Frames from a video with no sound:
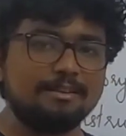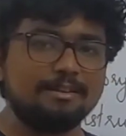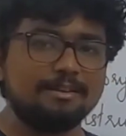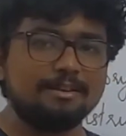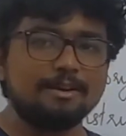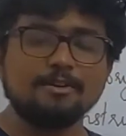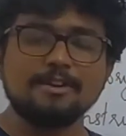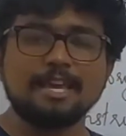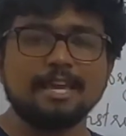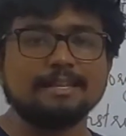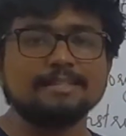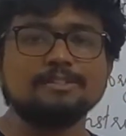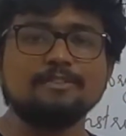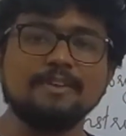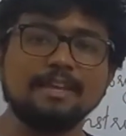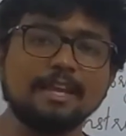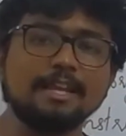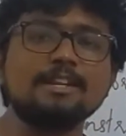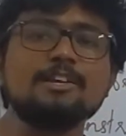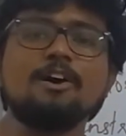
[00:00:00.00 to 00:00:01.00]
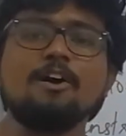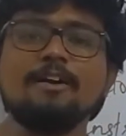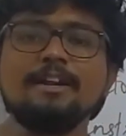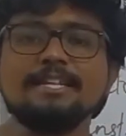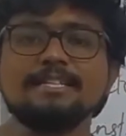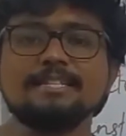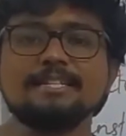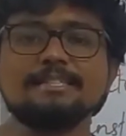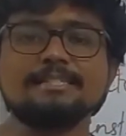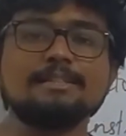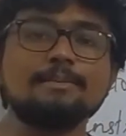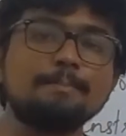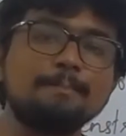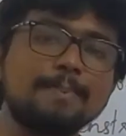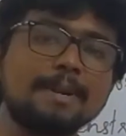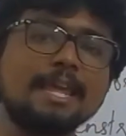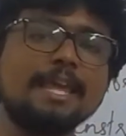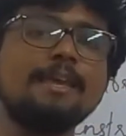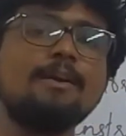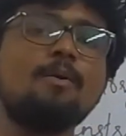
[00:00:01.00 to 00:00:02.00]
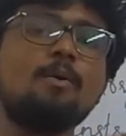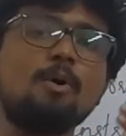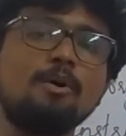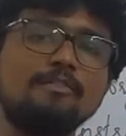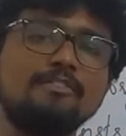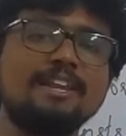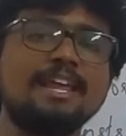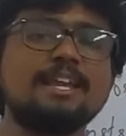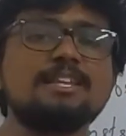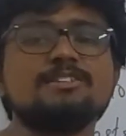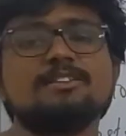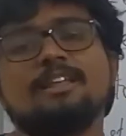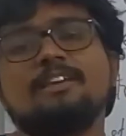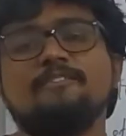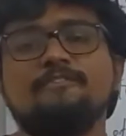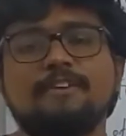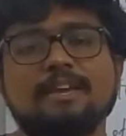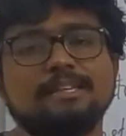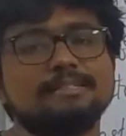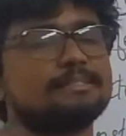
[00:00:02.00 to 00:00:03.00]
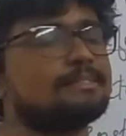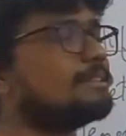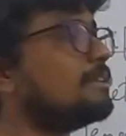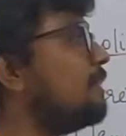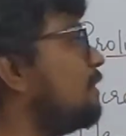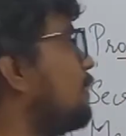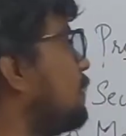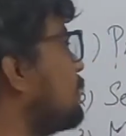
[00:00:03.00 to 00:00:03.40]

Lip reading: Okay, so we can call it as pre-ovulatory phase.